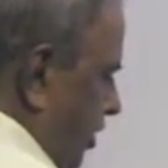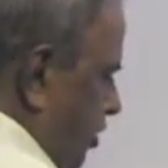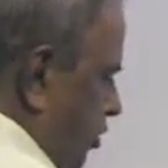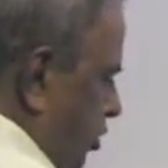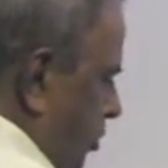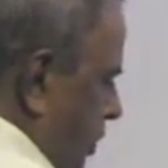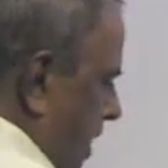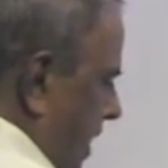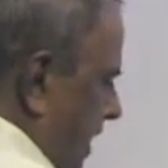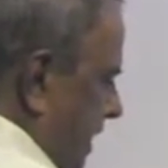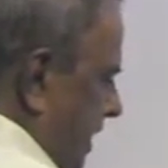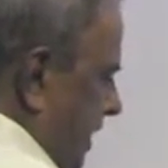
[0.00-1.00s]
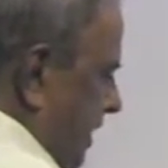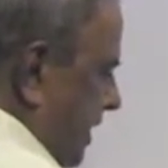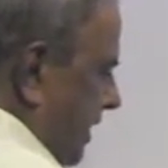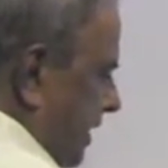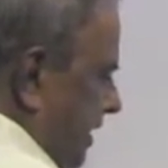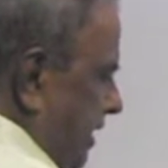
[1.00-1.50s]
2 pi
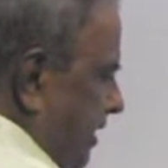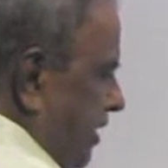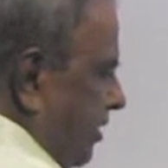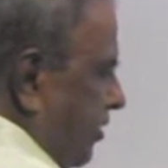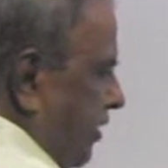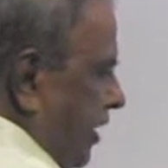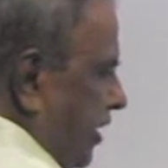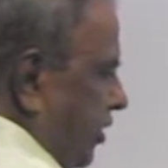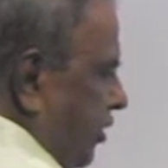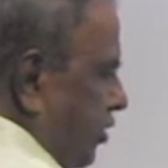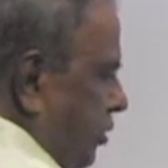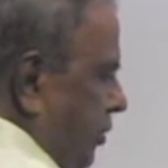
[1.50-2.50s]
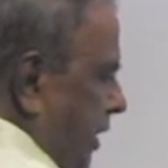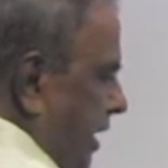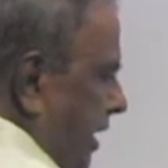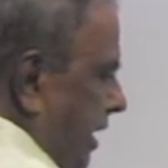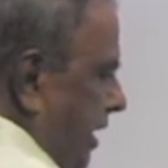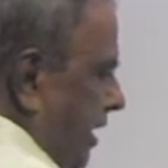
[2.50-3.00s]
integral 0 to
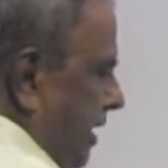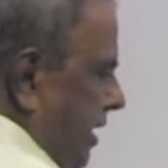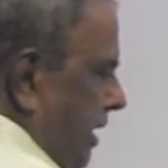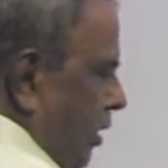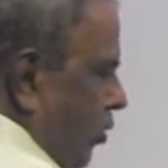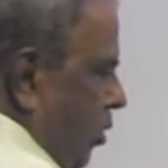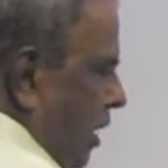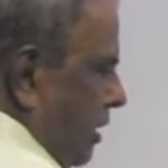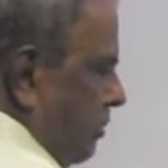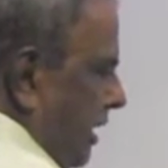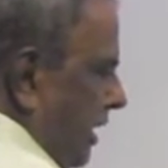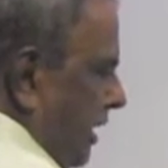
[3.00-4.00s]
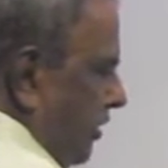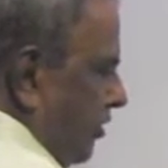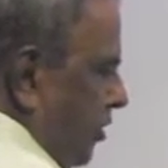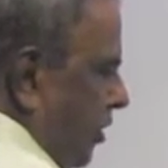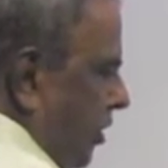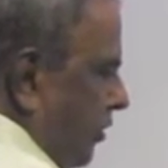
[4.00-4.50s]
pi 1 minus
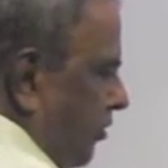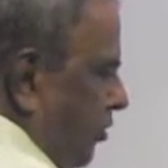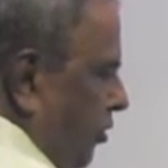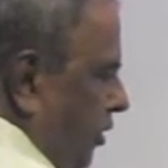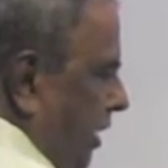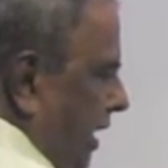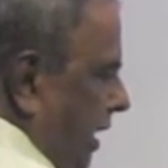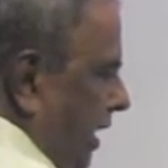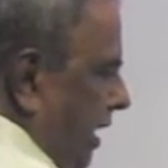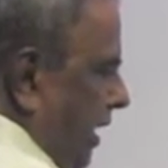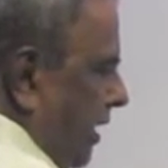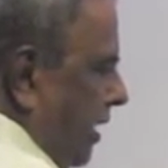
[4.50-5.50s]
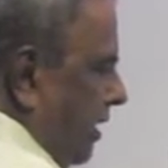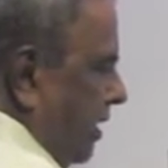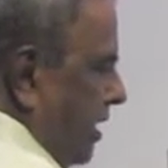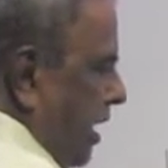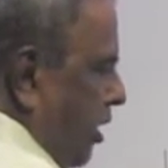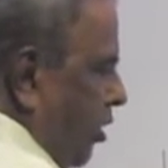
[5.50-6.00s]
cos 2t
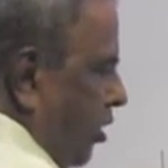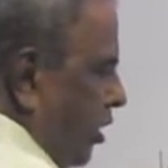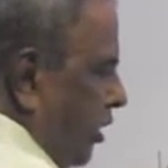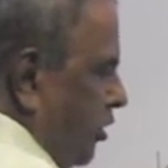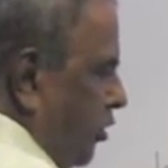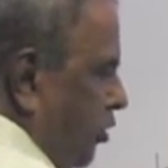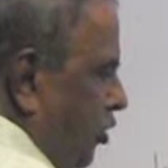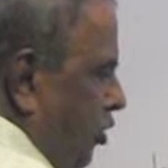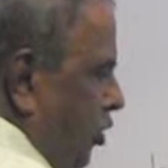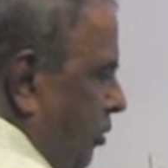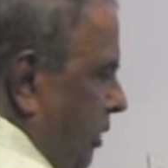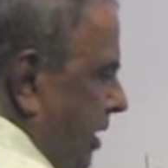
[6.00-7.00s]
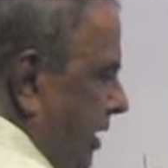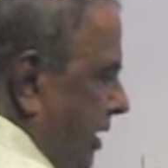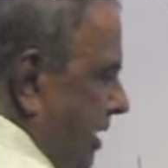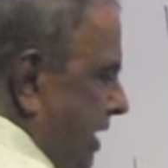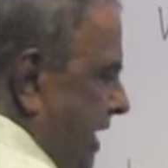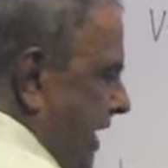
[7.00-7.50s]
the whole cube
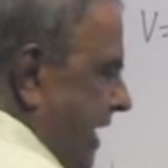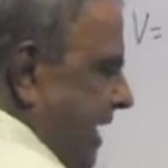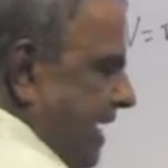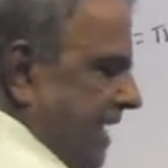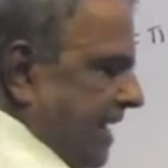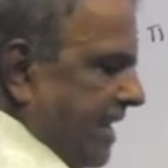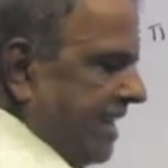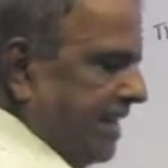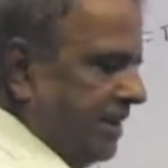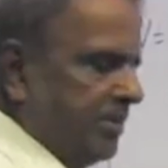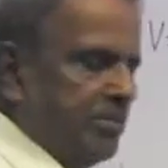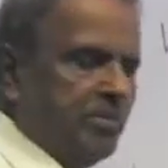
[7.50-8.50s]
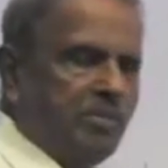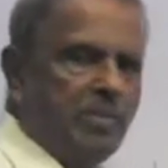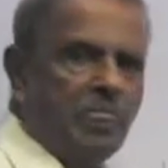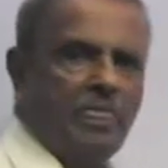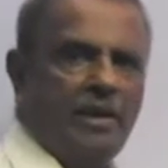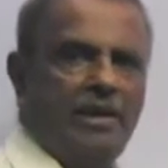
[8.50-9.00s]
dt.
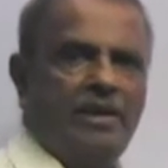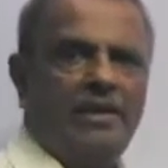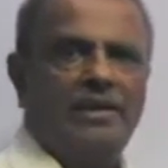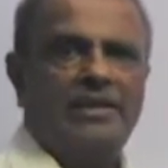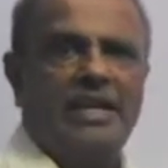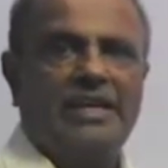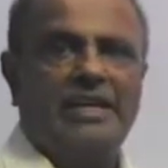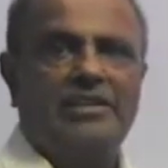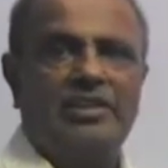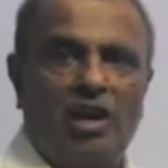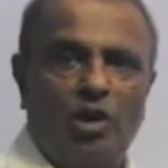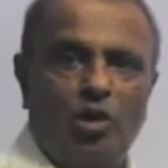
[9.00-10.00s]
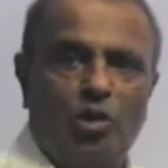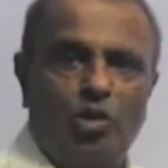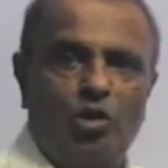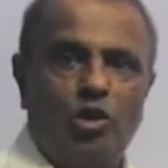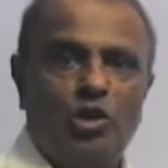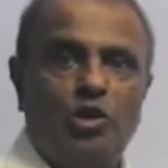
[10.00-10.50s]
That is how
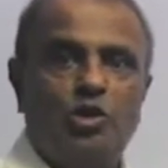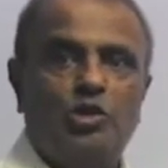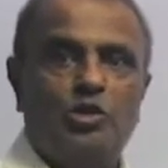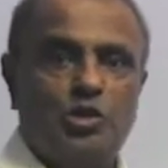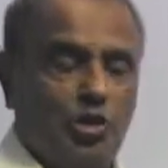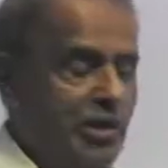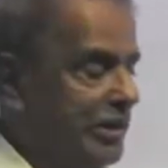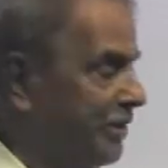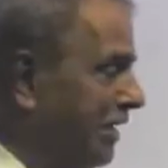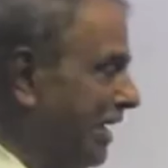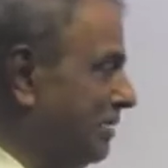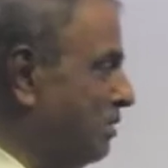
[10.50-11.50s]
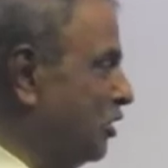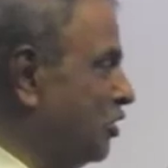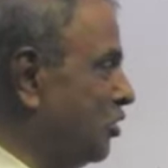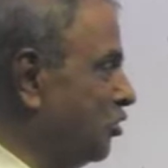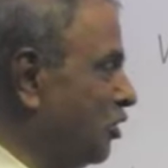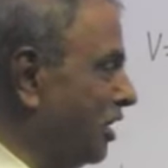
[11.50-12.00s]
you show it. You get about
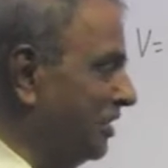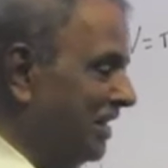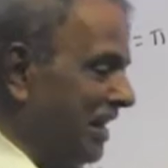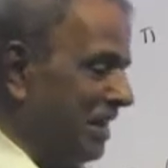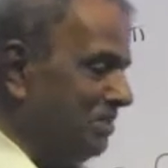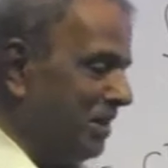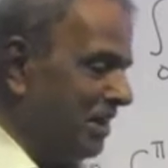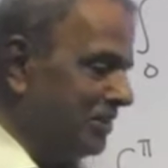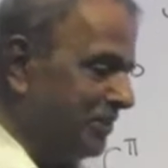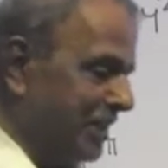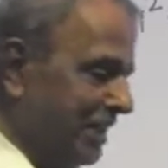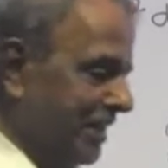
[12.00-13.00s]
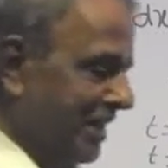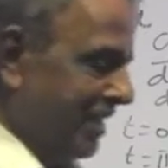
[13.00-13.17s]
2 or 3 marks for that.